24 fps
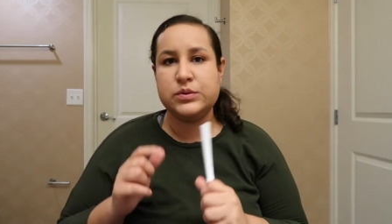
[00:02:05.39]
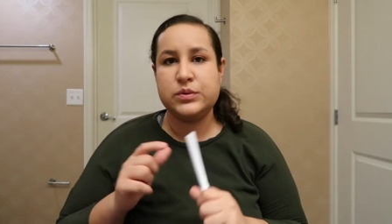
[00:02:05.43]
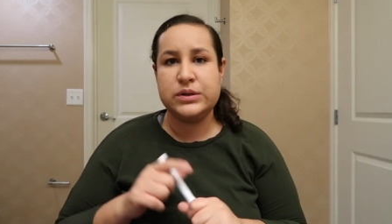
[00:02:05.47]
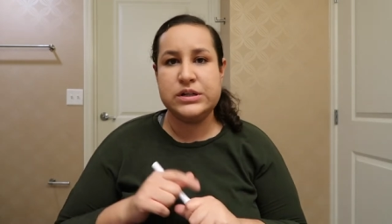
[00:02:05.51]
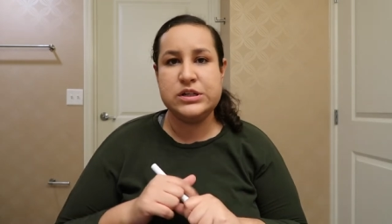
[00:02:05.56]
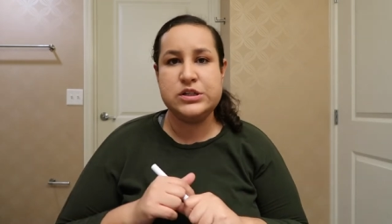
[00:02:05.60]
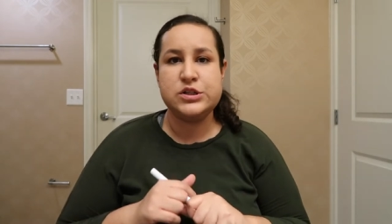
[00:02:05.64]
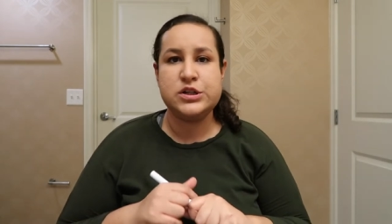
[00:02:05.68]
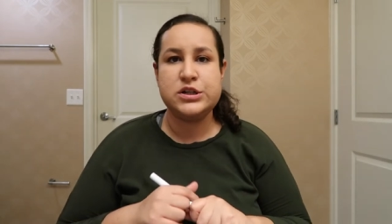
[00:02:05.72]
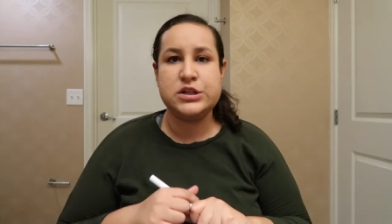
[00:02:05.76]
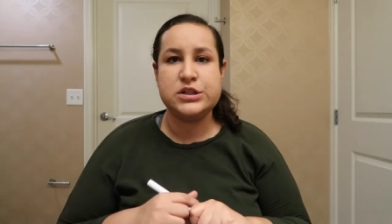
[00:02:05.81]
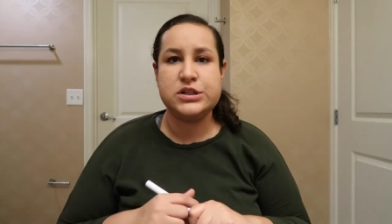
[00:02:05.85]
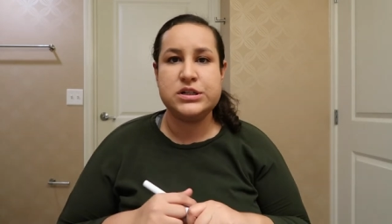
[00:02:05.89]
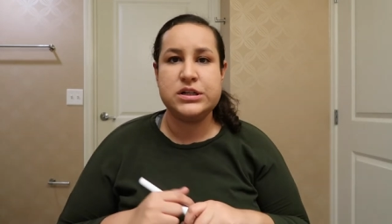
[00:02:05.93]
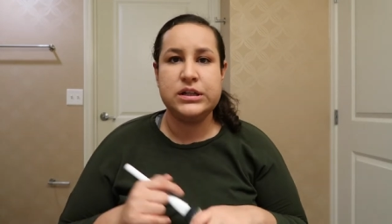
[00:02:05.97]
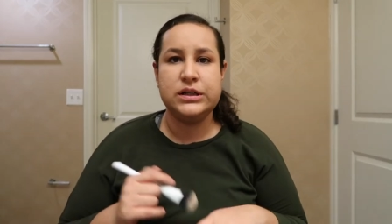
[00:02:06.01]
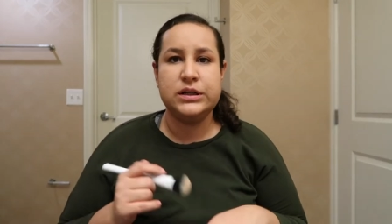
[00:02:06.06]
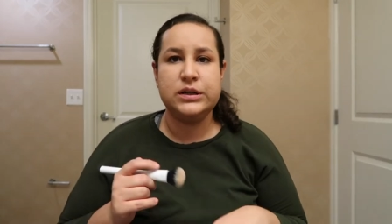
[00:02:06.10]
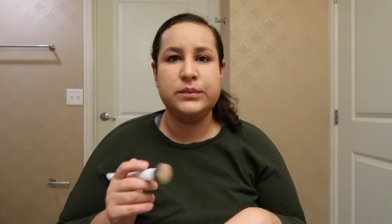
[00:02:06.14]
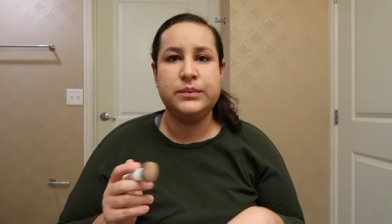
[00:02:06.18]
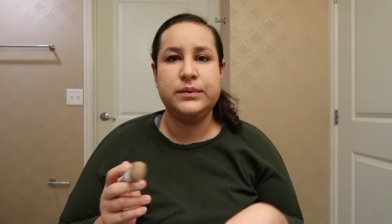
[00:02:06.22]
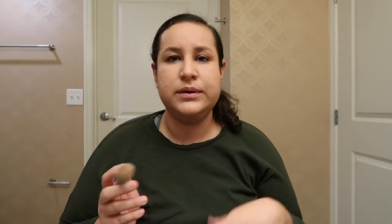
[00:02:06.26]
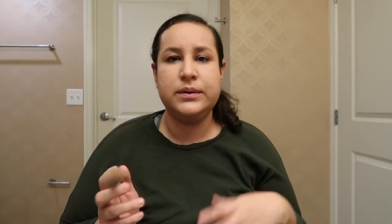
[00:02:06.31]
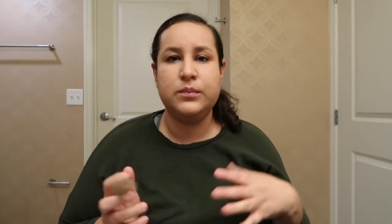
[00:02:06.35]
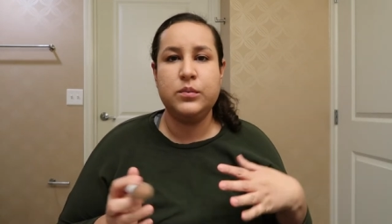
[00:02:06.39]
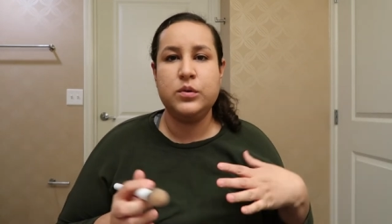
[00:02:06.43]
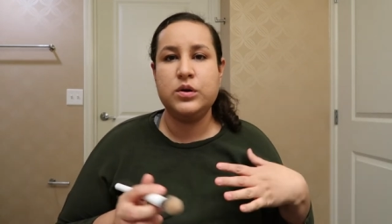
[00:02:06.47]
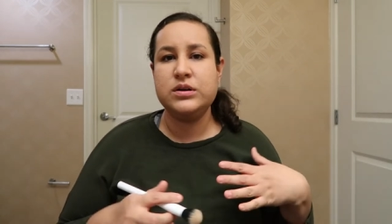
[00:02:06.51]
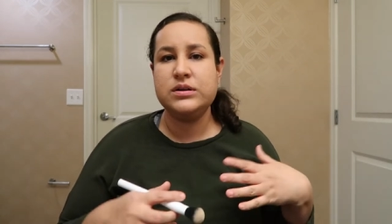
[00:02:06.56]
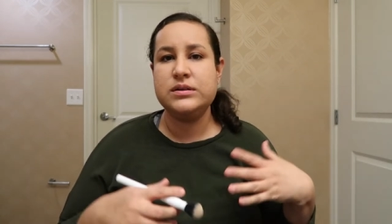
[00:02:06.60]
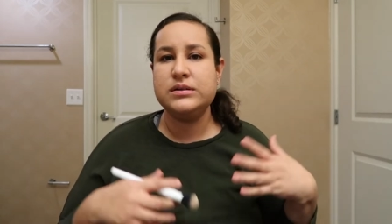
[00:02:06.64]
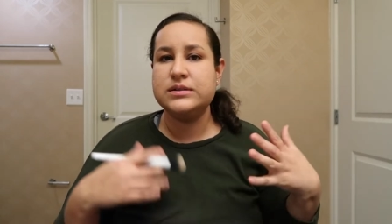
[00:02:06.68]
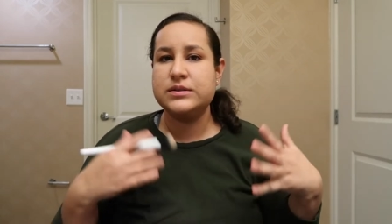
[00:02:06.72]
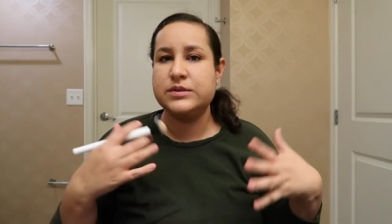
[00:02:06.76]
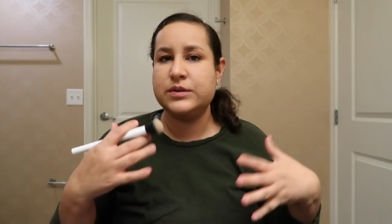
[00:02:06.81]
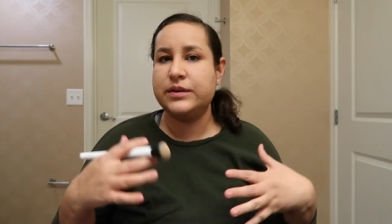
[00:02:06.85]
to recharge a little bit
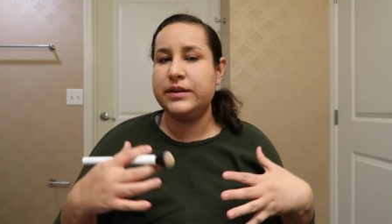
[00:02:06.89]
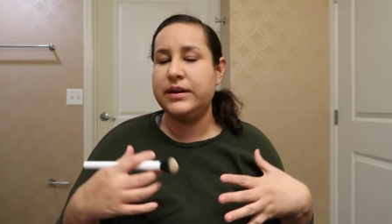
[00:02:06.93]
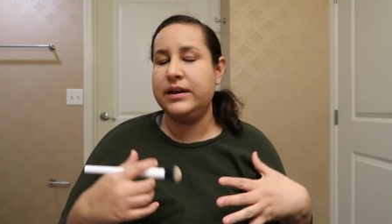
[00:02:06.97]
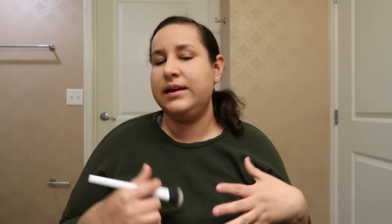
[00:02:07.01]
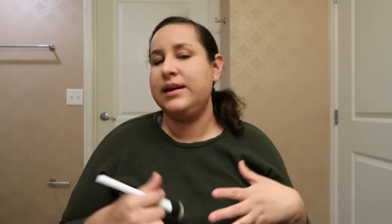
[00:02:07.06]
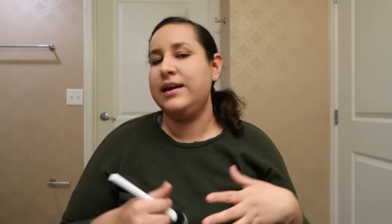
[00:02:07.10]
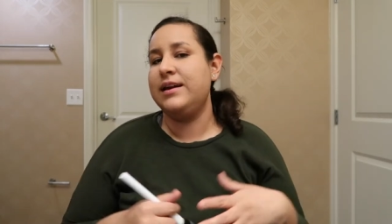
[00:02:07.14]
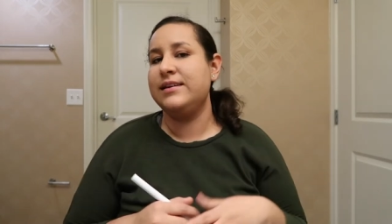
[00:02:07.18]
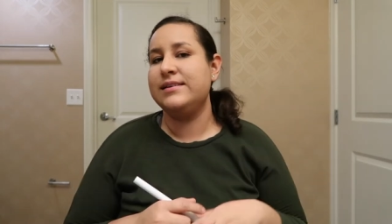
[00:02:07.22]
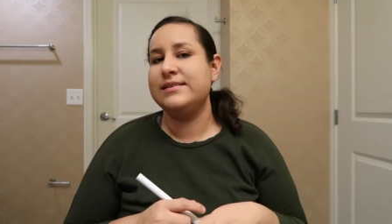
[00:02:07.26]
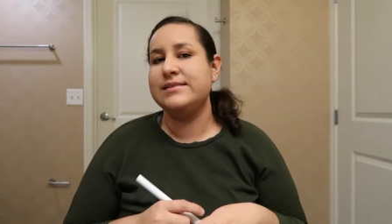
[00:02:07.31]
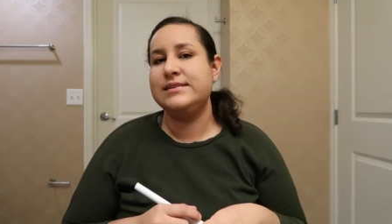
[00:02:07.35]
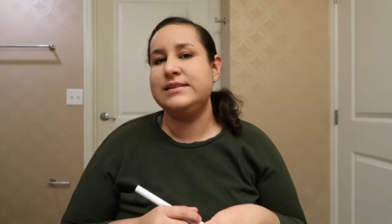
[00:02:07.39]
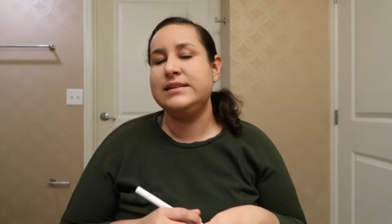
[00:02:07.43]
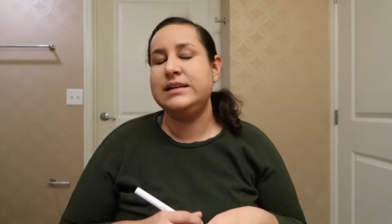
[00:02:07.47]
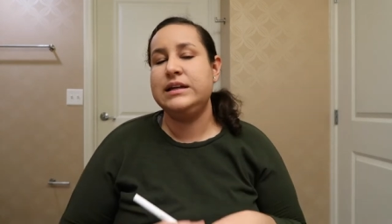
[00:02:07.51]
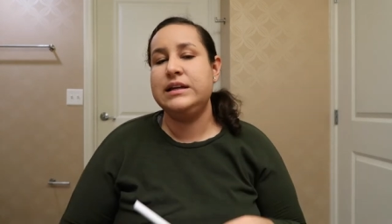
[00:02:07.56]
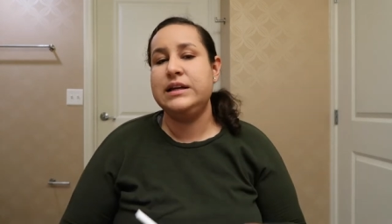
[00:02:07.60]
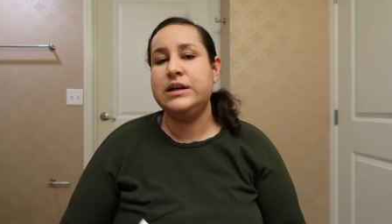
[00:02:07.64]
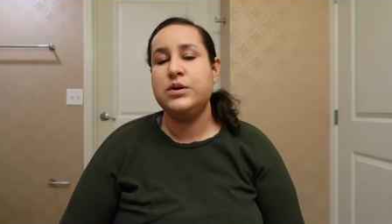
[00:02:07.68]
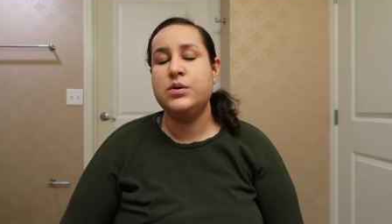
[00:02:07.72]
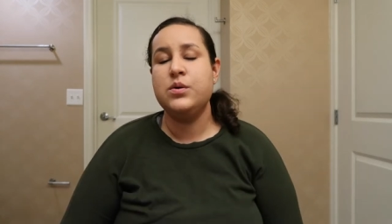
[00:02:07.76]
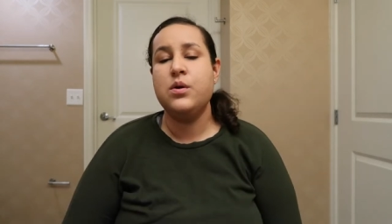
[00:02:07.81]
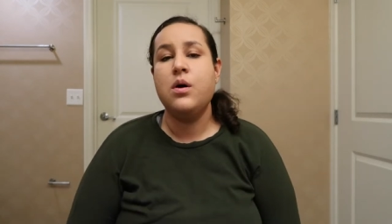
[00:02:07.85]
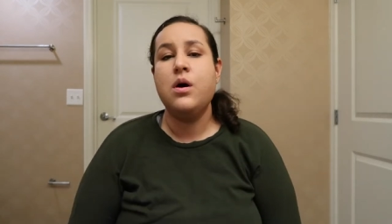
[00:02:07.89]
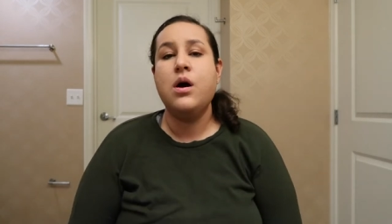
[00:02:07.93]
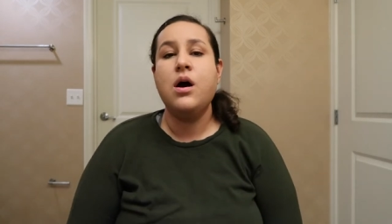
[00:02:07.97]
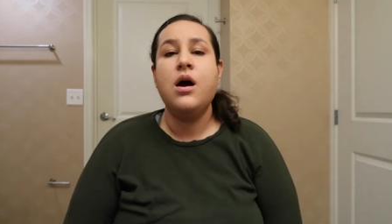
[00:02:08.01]
more so that I can continue.